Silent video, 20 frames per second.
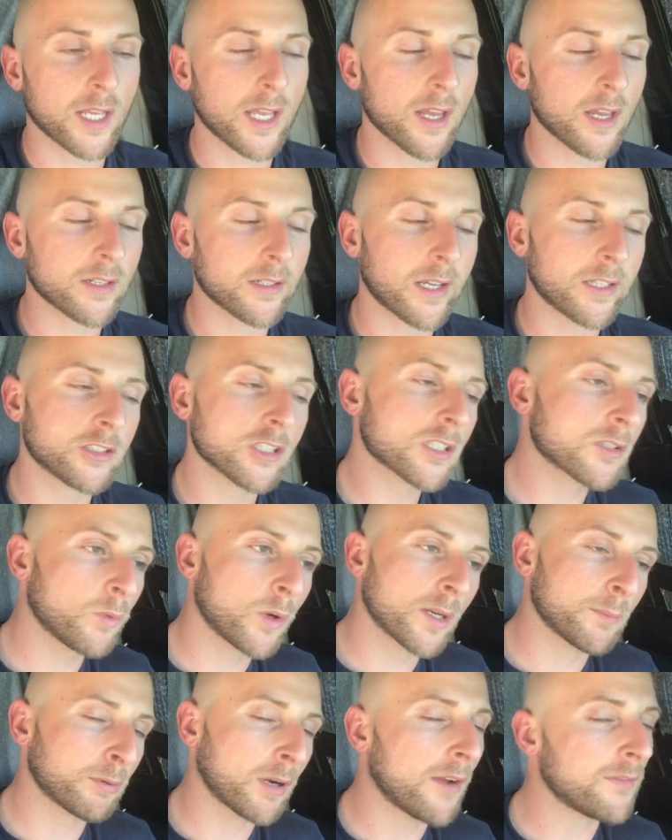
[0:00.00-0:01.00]
And I just
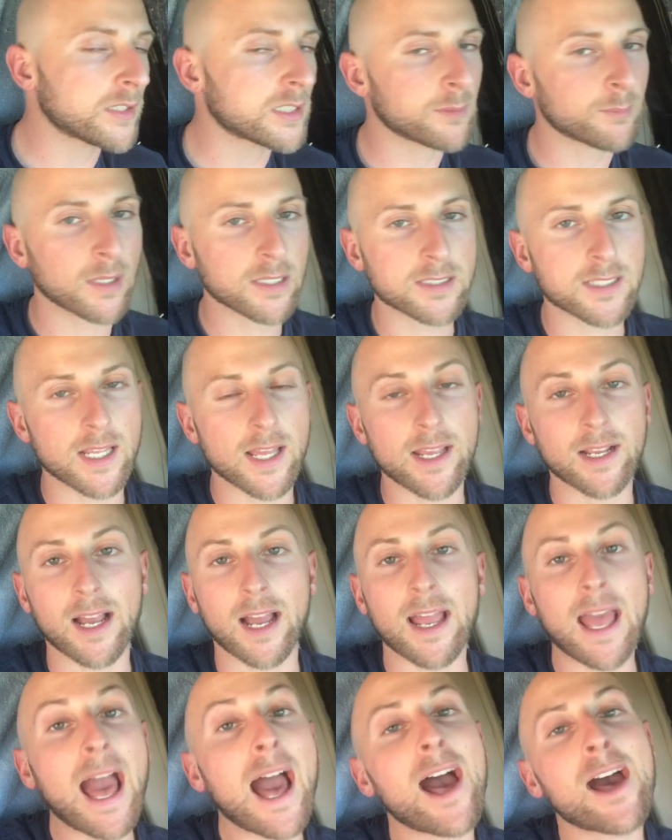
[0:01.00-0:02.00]
want to preface it by saying
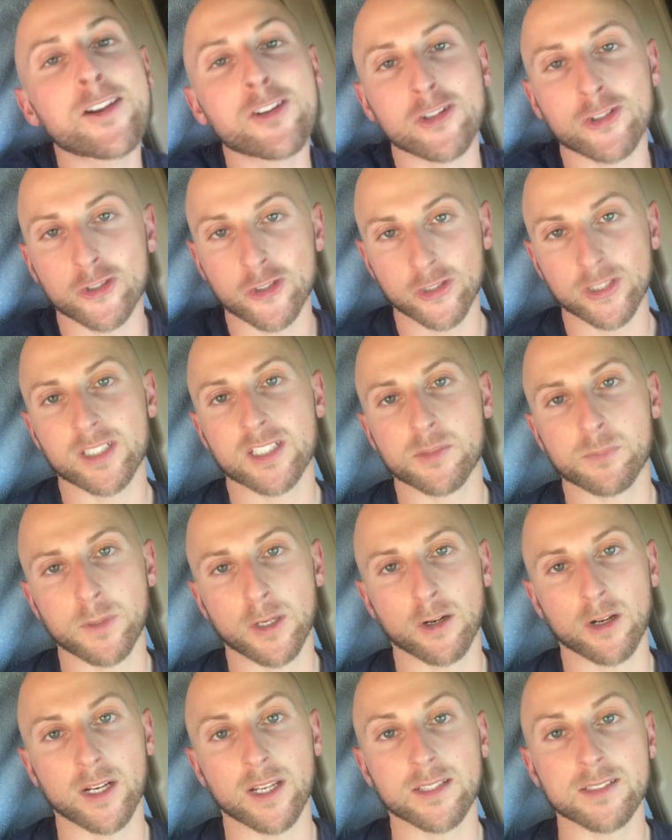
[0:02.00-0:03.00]
I had a good
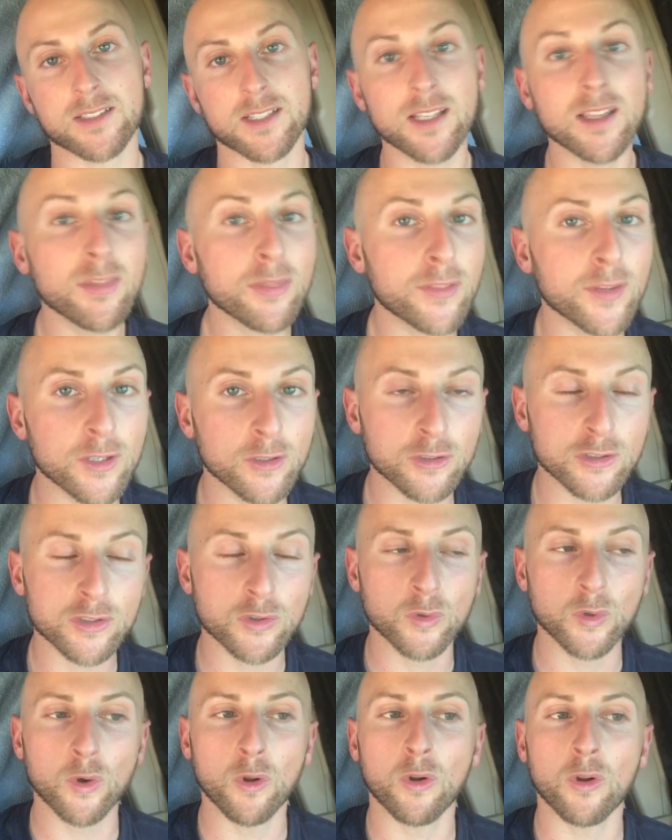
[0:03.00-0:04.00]
experience in theater
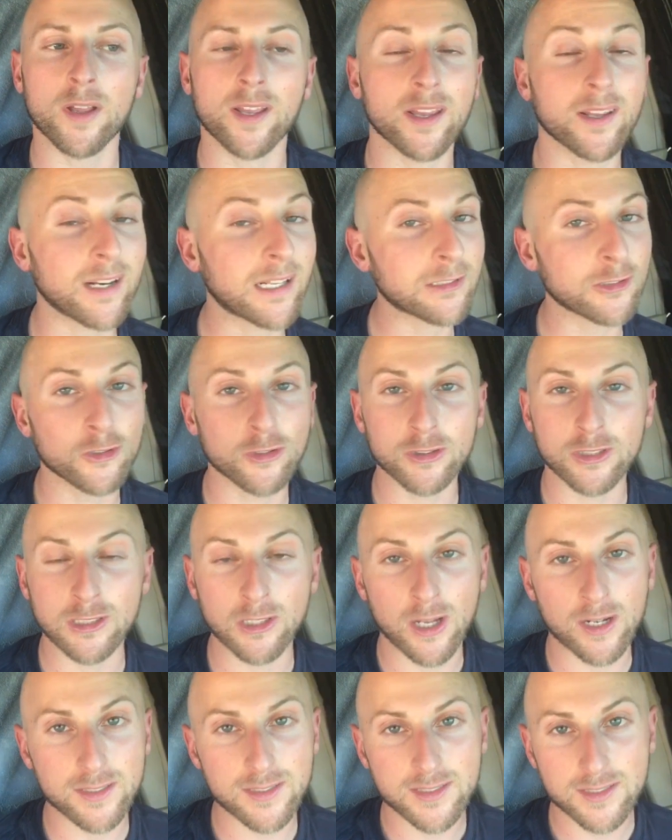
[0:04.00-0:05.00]
school and I learned a
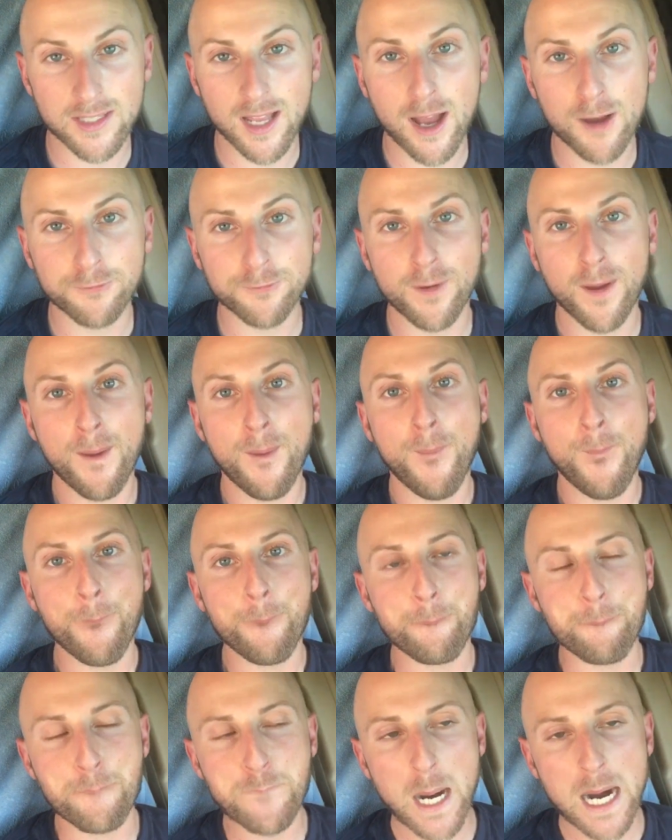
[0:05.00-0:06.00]
lot of stuff,
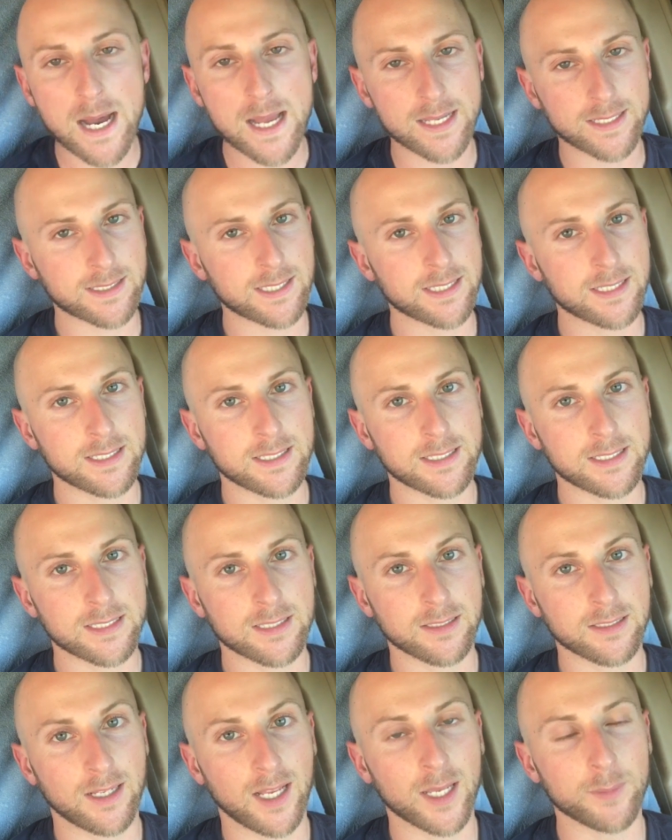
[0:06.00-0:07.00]
but
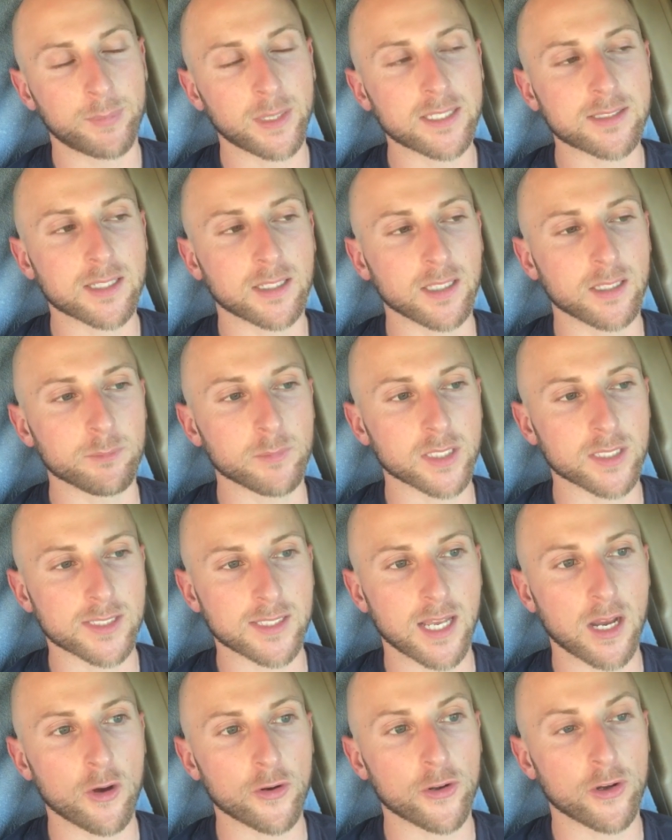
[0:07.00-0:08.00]
I basically
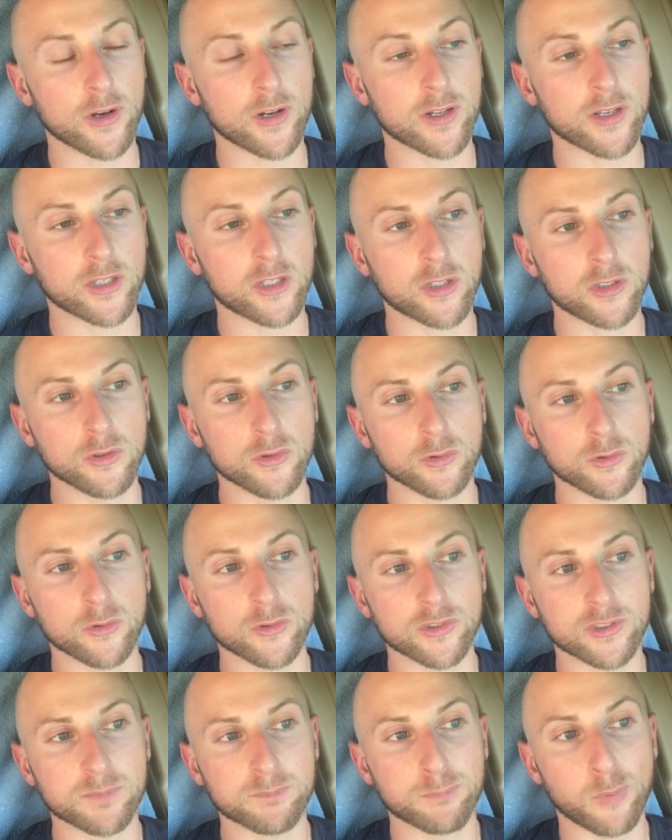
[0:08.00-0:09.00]
missed out on a
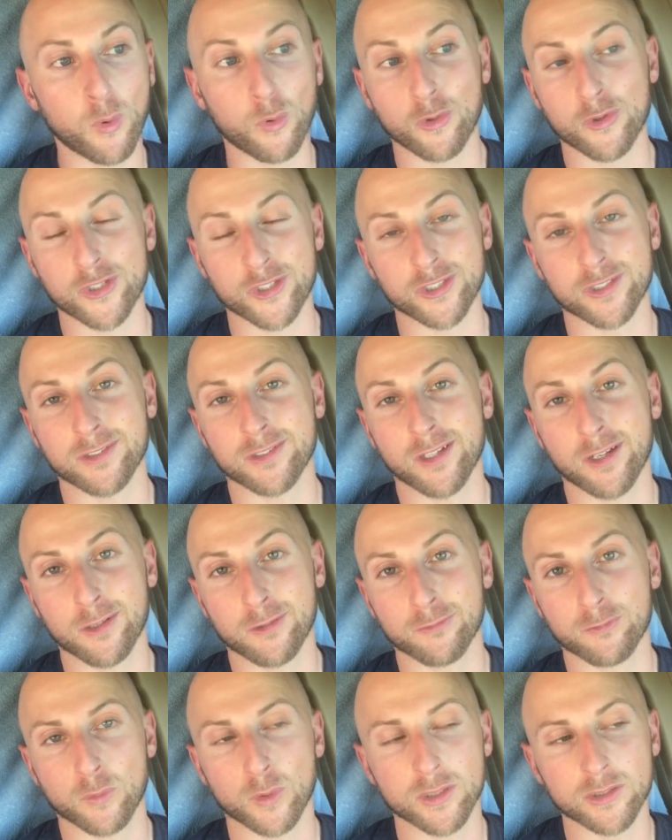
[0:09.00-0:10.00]
huge portion
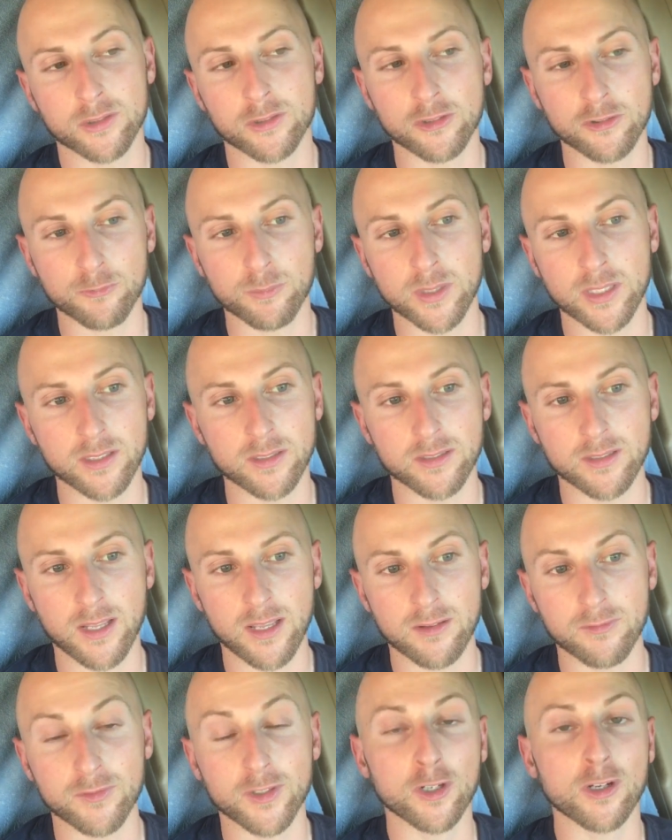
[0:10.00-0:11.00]
of what could have been
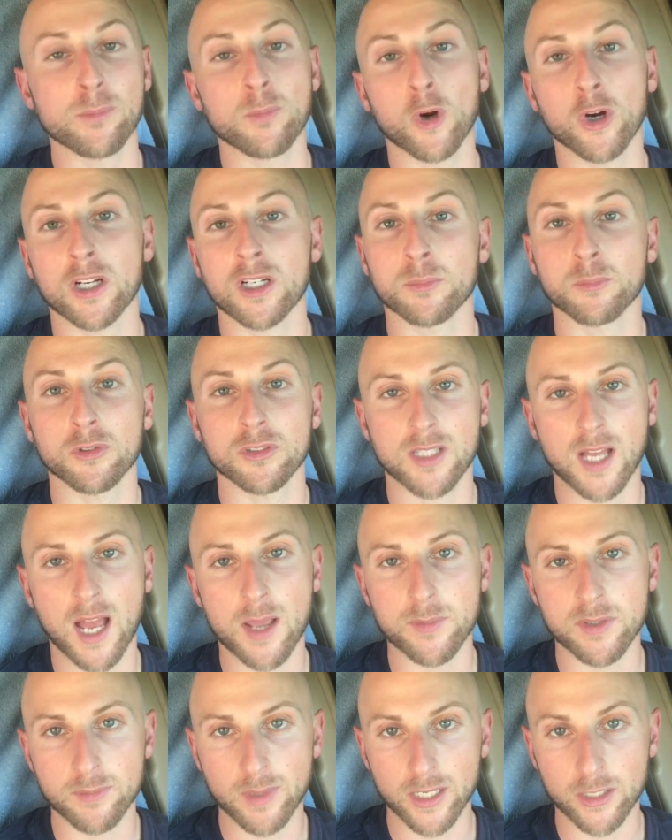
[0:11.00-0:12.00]
a very marketable
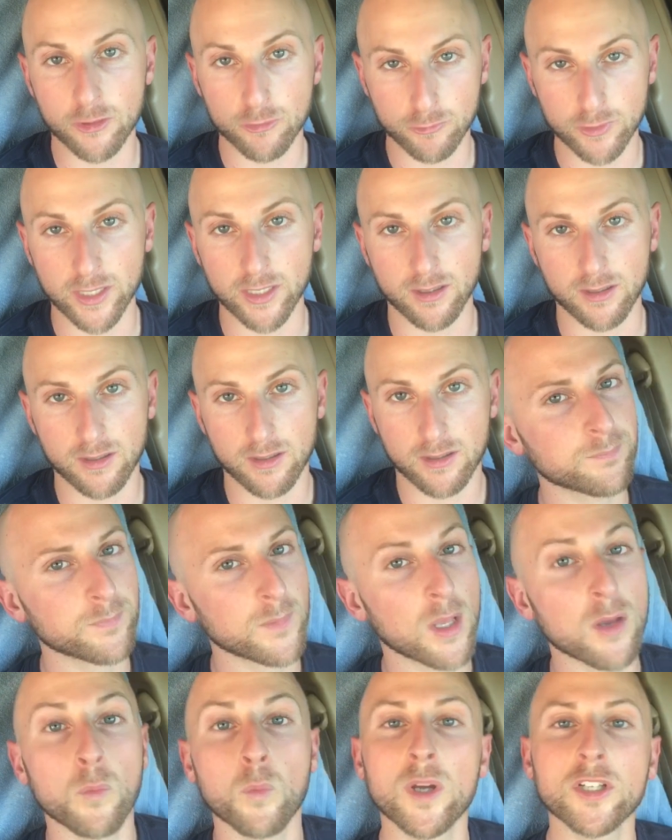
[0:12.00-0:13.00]
time in my career,
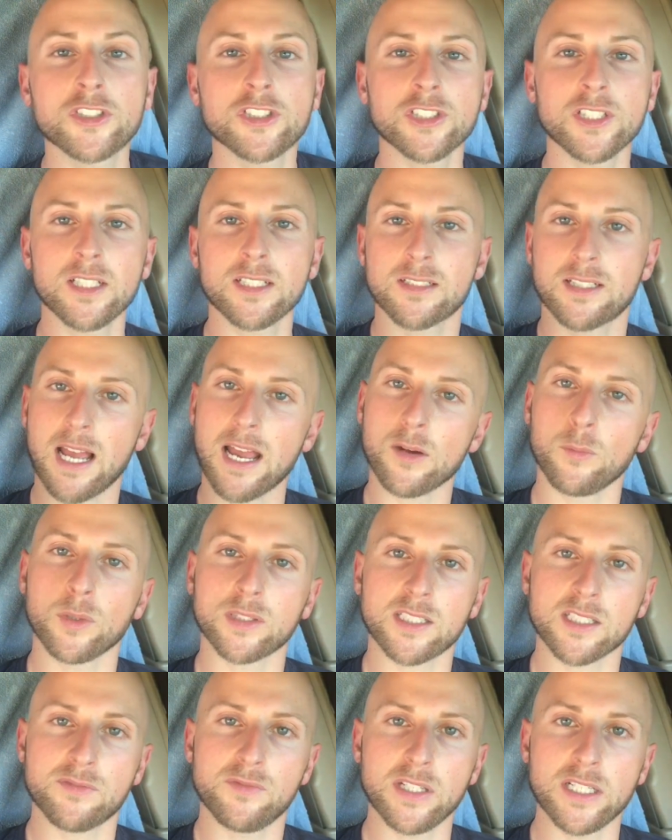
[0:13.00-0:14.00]
which is kind of
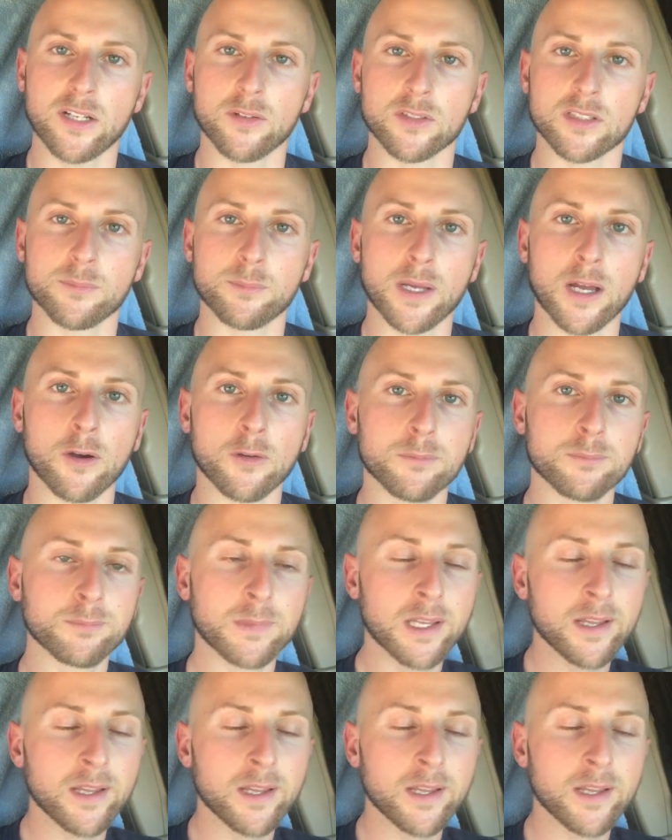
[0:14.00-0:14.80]
what this video is about.